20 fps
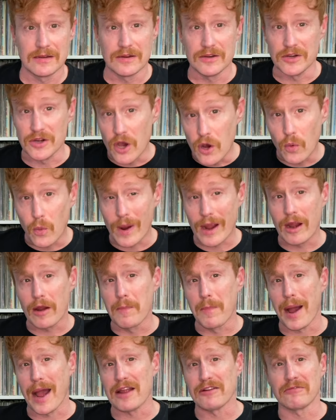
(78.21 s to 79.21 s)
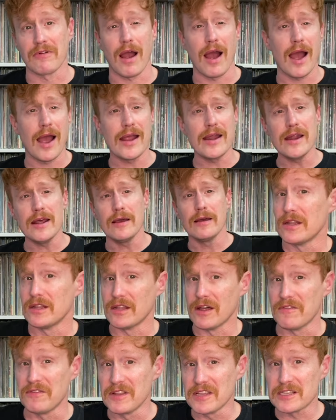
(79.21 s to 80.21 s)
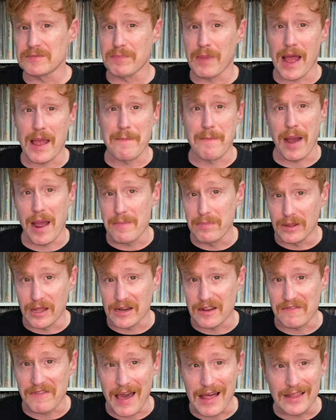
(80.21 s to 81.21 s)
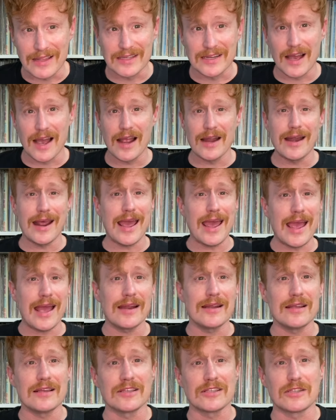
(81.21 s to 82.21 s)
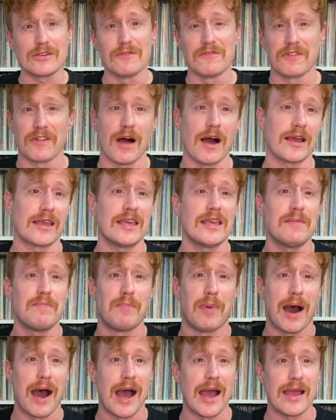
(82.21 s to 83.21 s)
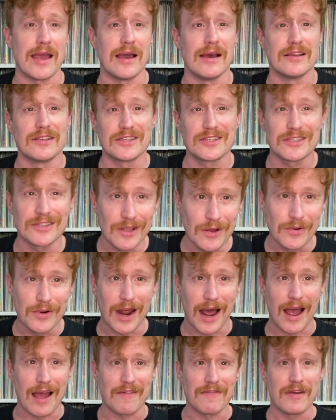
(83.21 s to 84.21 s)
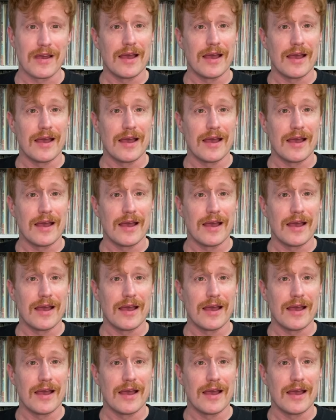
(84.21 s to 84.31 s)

Nowhere by Ride, Loveless by My Bloody Valentine, and Souvlaki by Slowdive